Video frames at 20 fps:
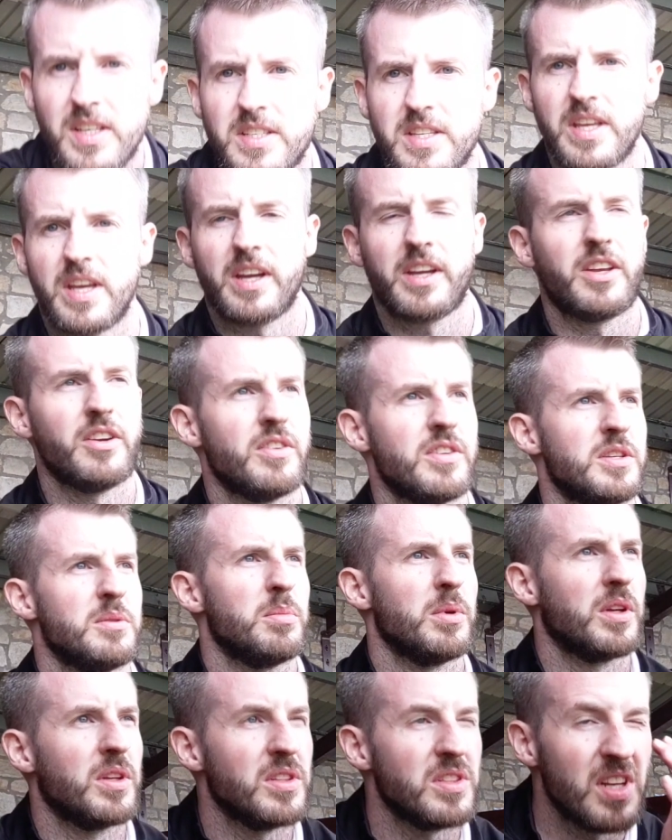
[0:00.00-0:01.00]
test the accuracy
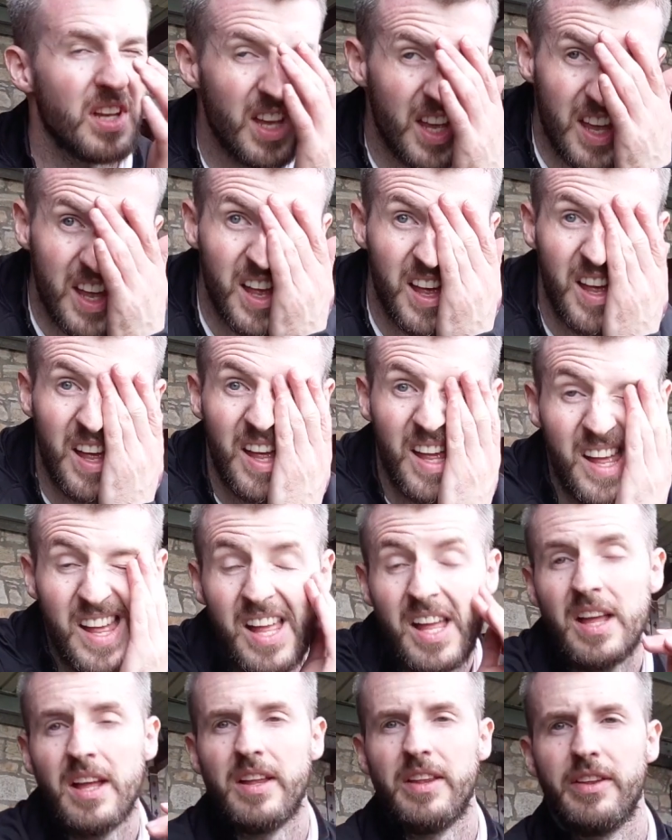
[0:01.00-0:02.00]
because
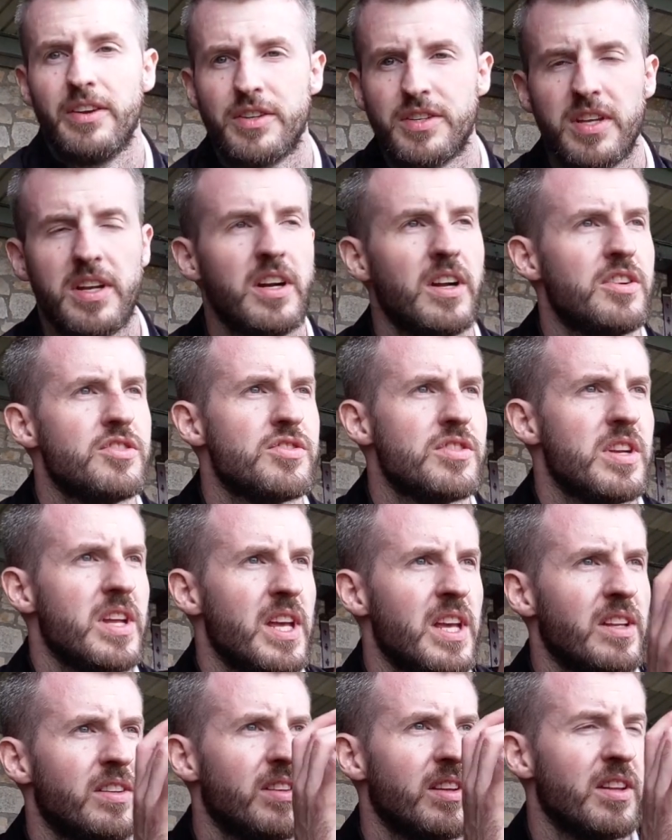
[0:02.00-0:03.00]
they're saying
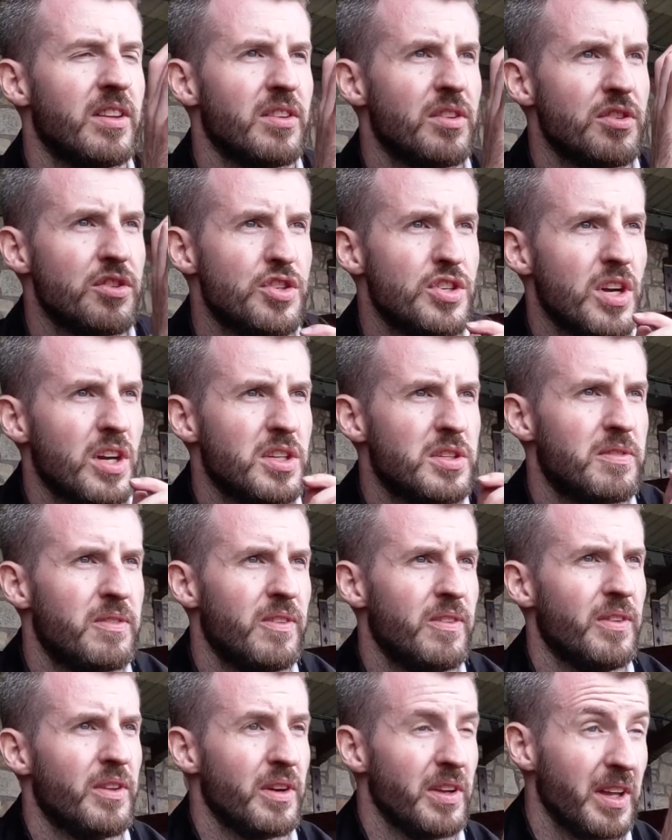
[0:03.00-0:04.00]
180 and they're
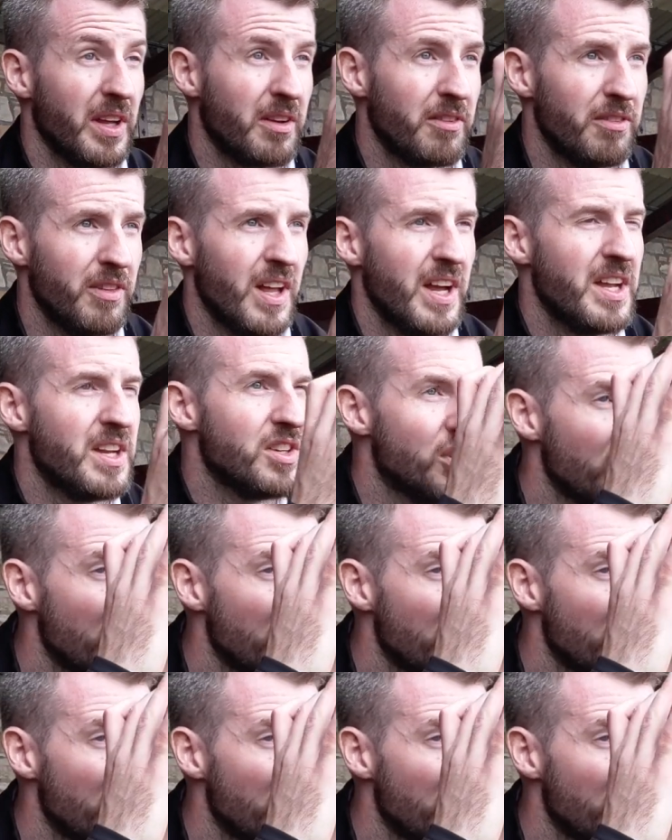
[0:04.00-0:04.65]
like flying